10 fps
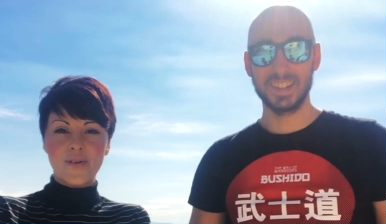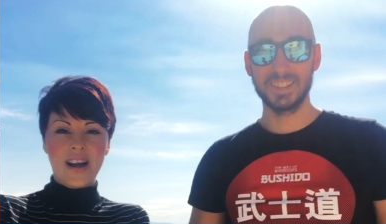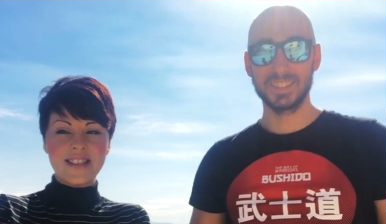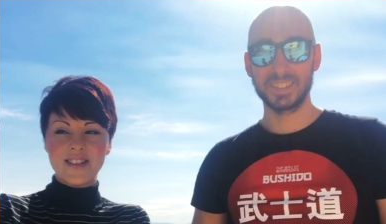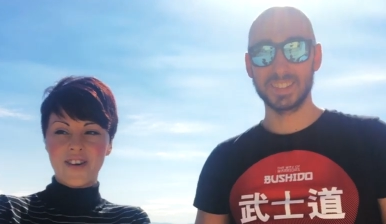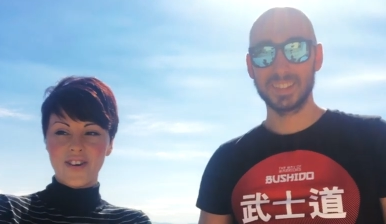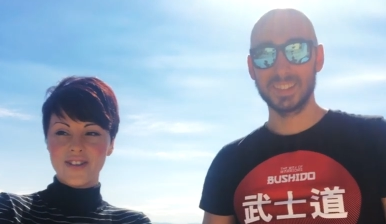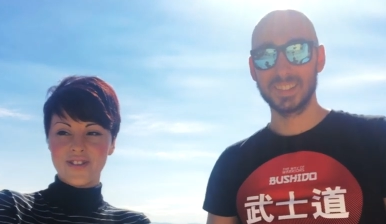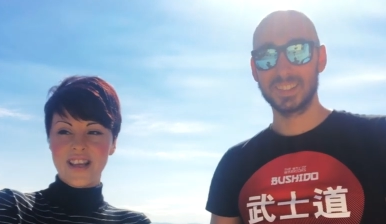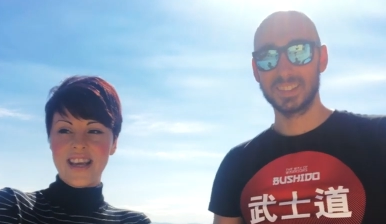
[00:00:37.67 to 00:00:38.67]
Speaker 1: quite cold
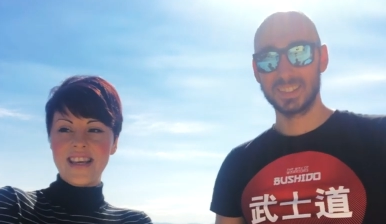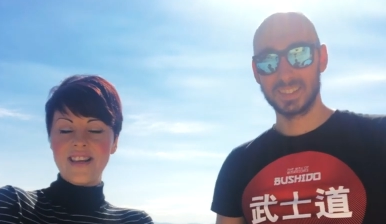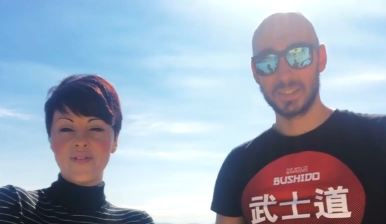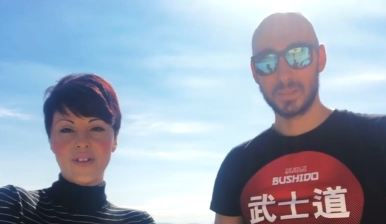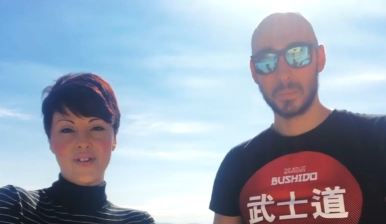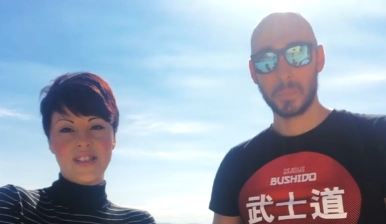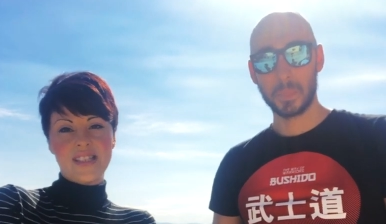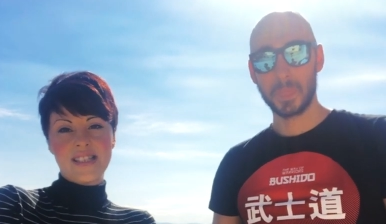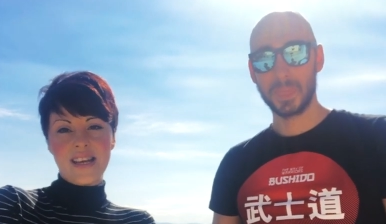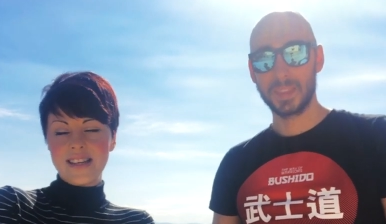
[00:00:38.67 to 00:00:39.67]
today, even though it's
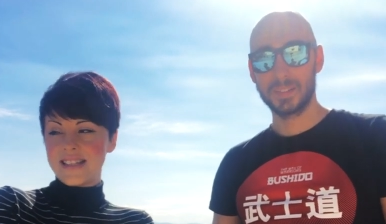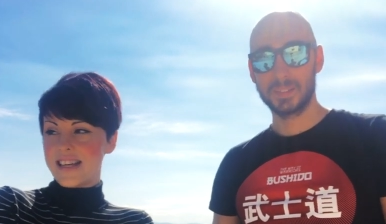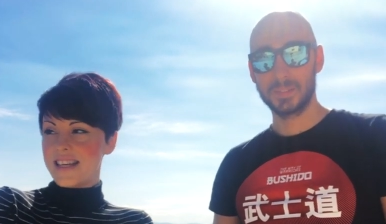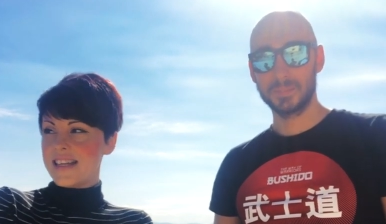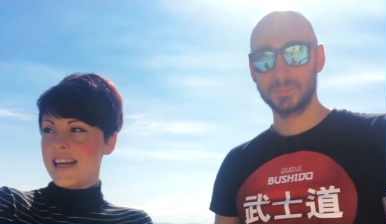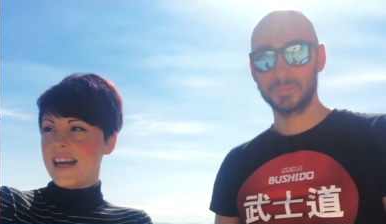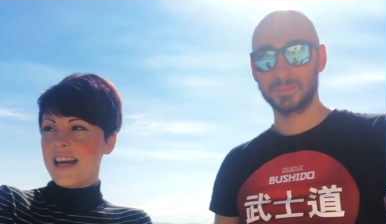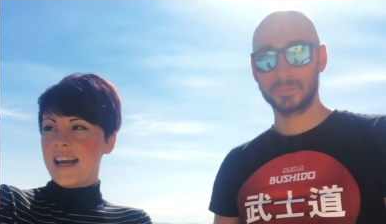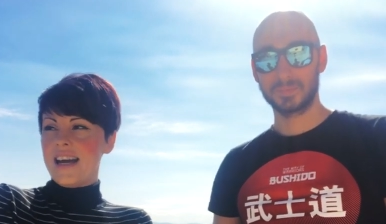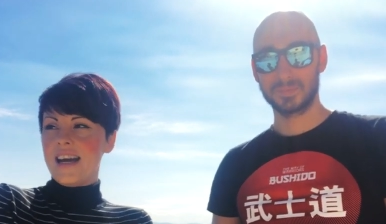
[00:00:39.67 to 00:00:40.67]
a sunny day
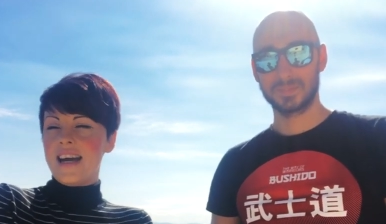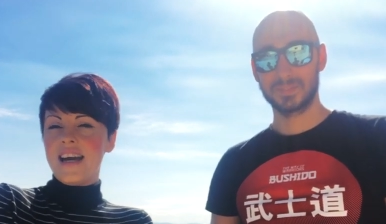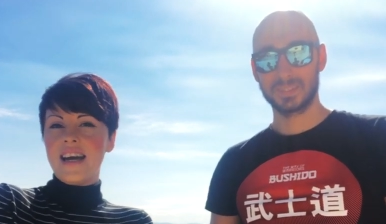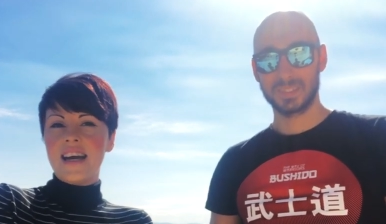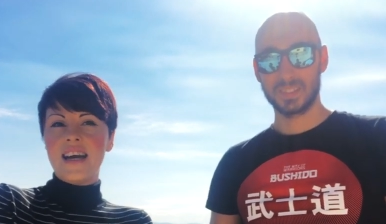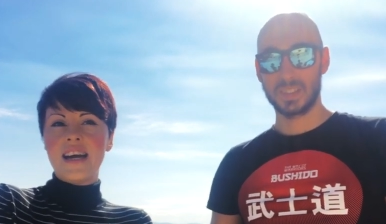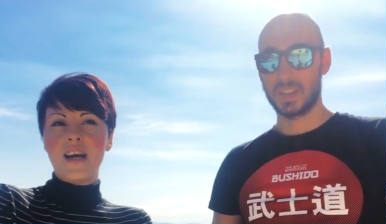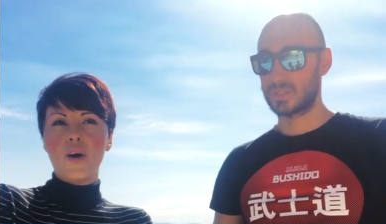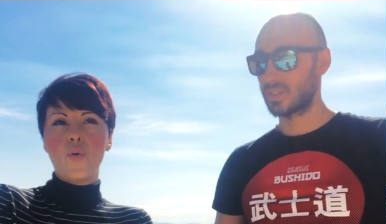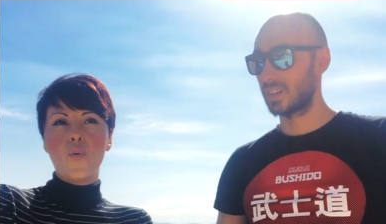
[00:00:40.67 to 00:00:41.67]
yeah,
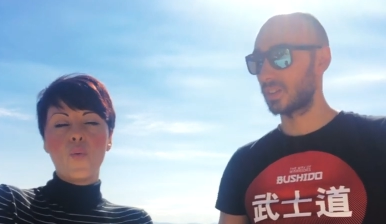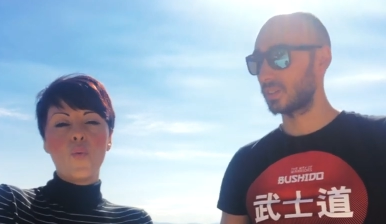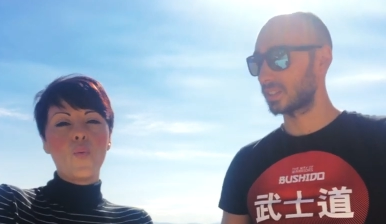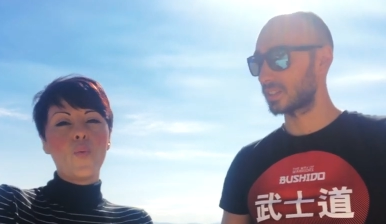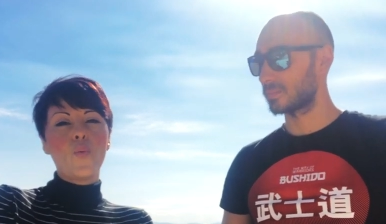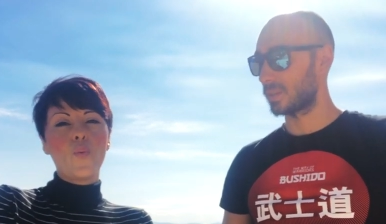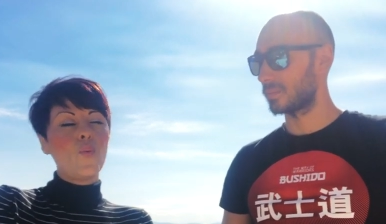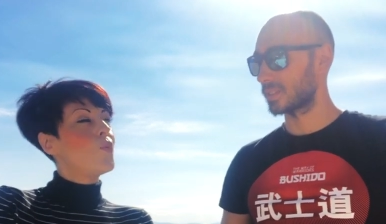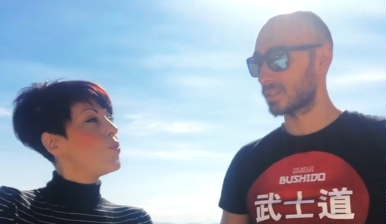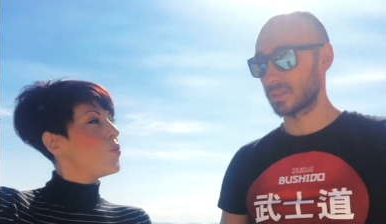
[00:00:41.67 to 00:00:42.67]
it's really
Speaker 2: hot at the
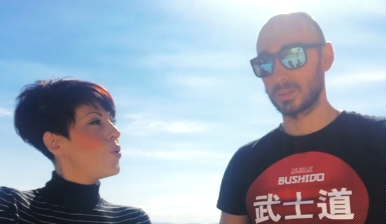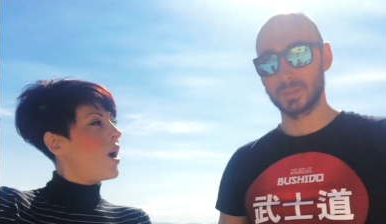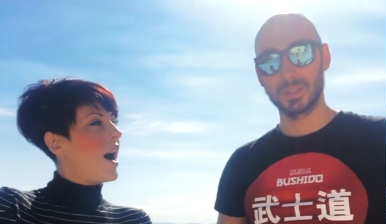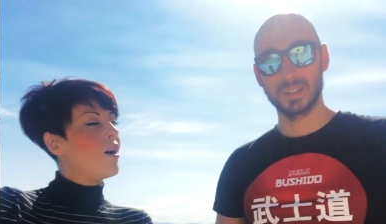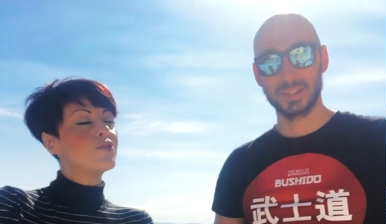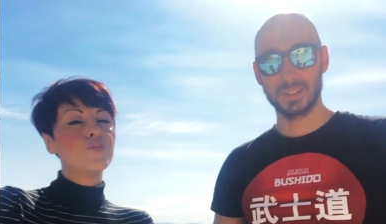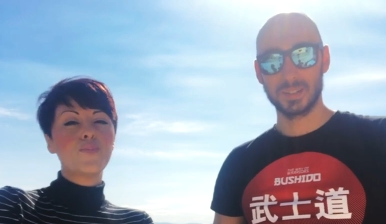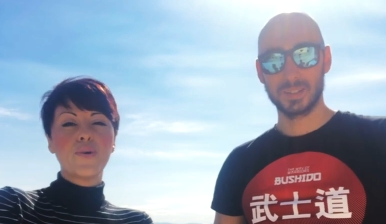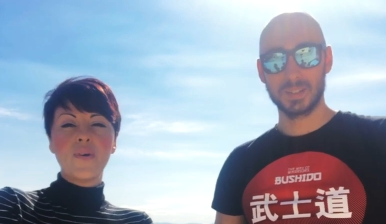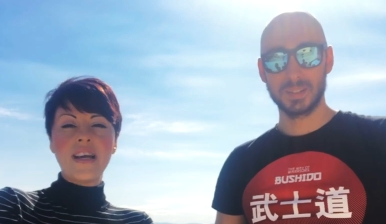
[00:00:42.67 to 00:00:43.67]
moment, so...
Speaker 1: How to
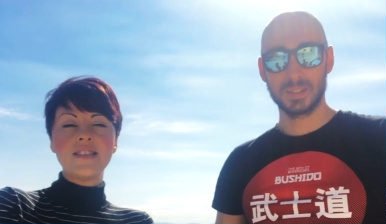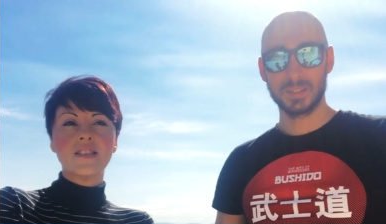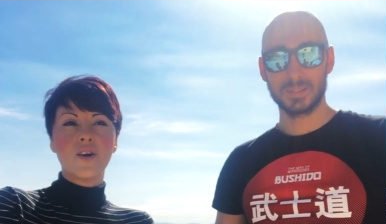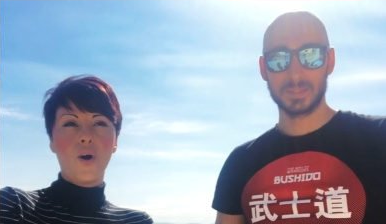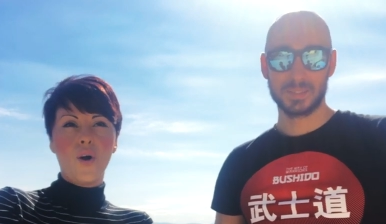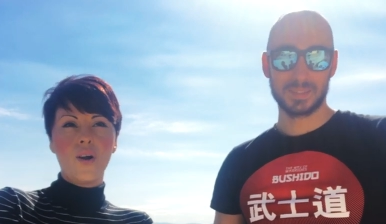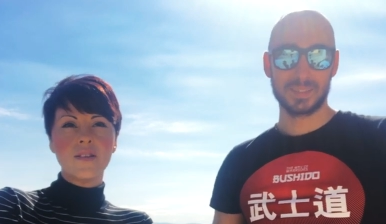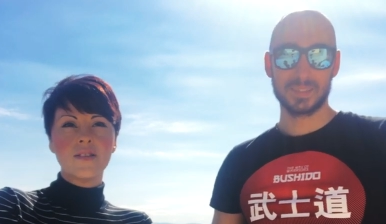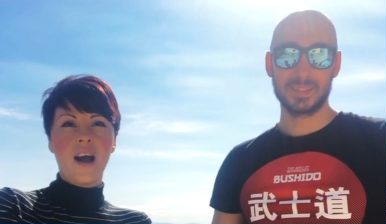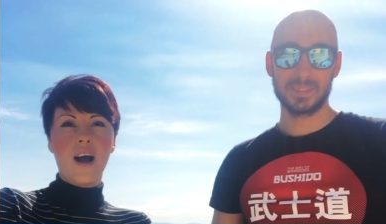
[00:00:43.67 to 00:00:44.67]
prevent
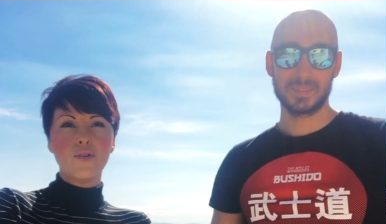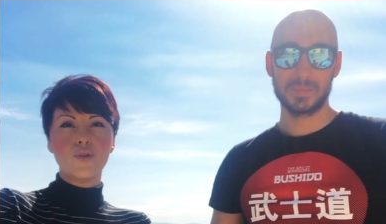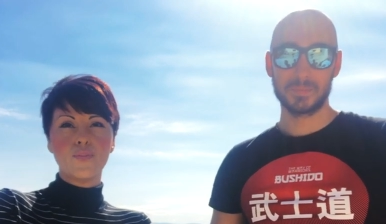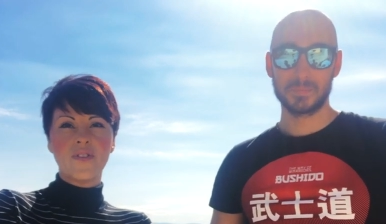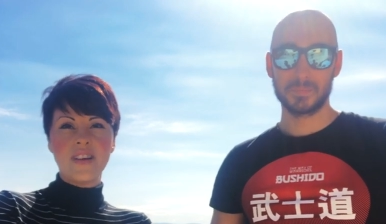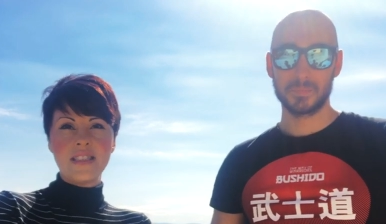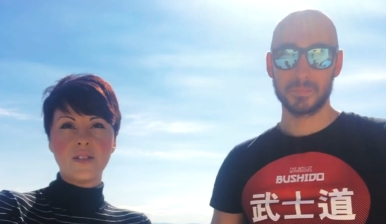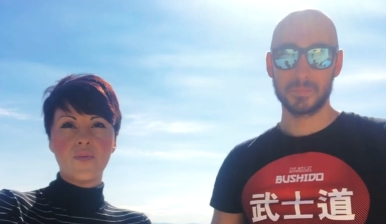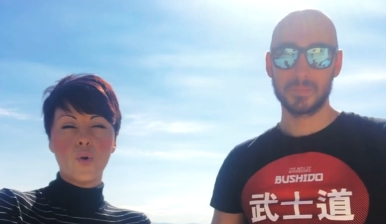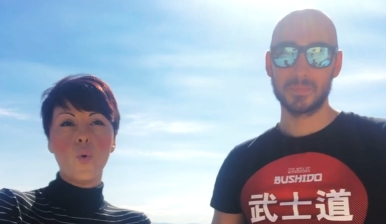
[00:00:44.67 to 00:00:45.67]
cold, how to
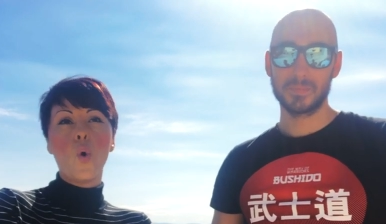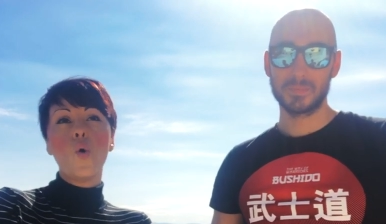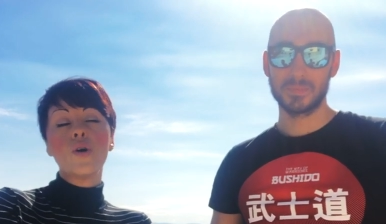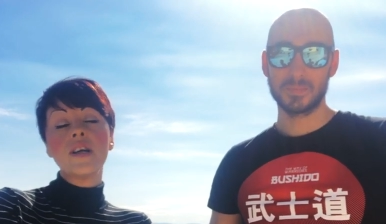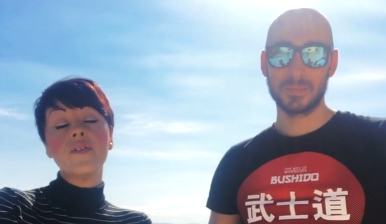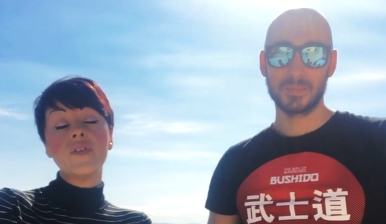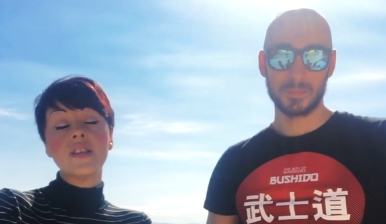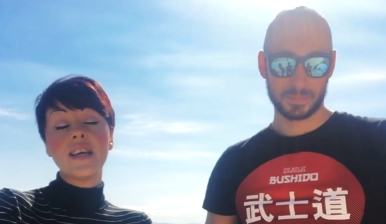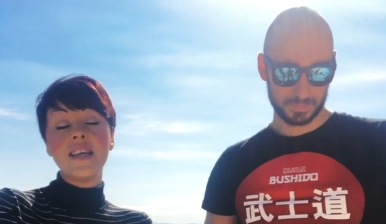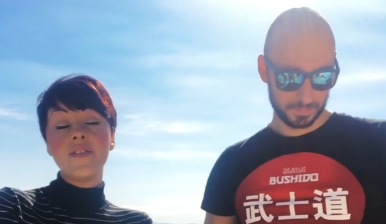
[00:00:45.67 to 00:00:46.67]
prevent flu, or if it
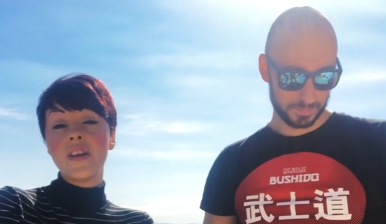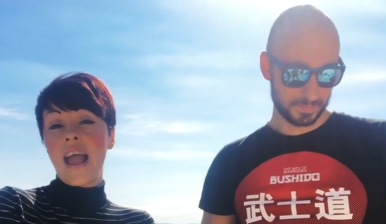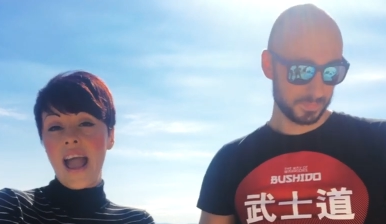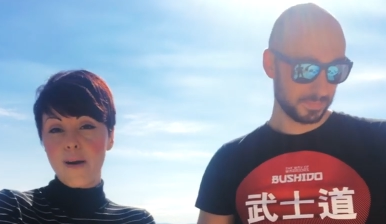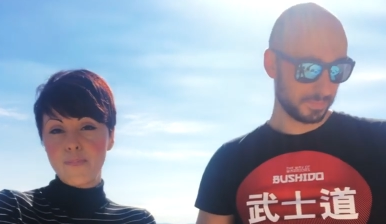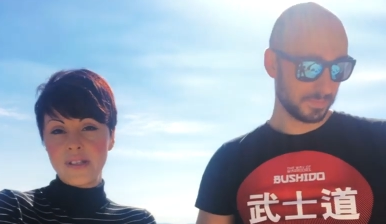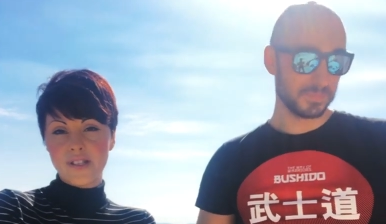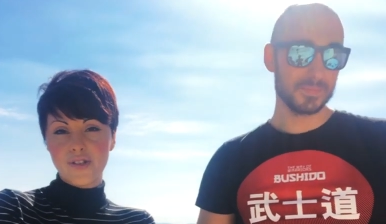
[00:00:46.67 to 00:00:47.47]
even happens